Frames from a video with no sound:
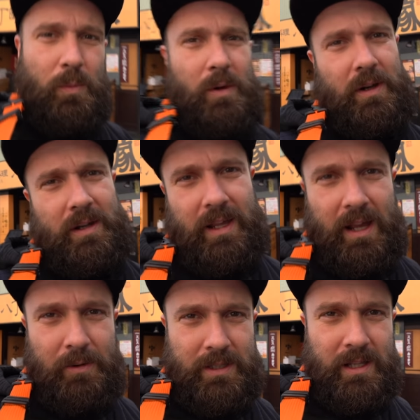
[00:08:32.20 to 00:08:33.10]
We're in
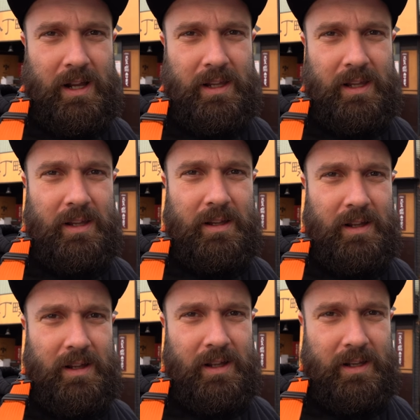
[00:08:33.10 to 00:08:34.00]
Kawasaki. I
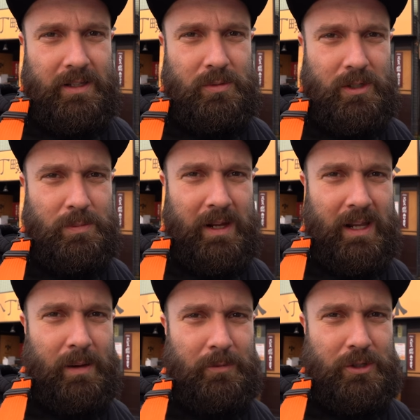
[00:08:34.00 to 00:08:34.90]
gotta switch my
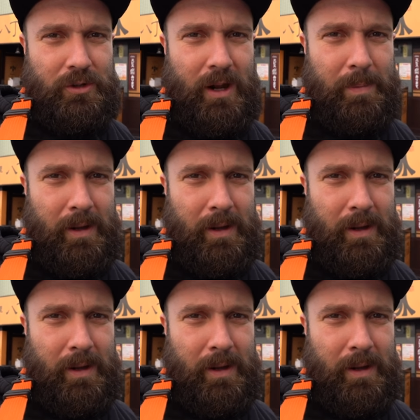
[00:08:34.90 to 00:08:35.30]
camera strap